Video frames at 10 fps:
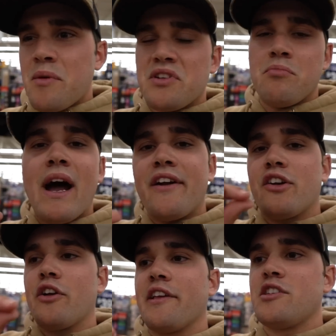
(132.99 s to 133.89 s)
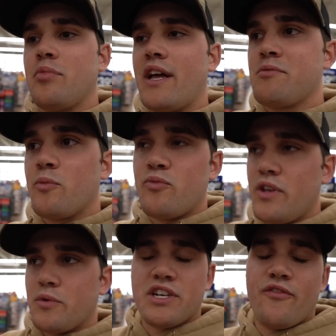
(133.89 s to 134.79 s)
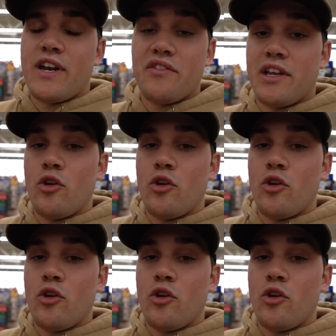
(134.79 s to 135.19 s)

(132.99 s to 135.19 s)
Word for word: Maybe just minor cooking supplies. But really, we're just gonna fit everything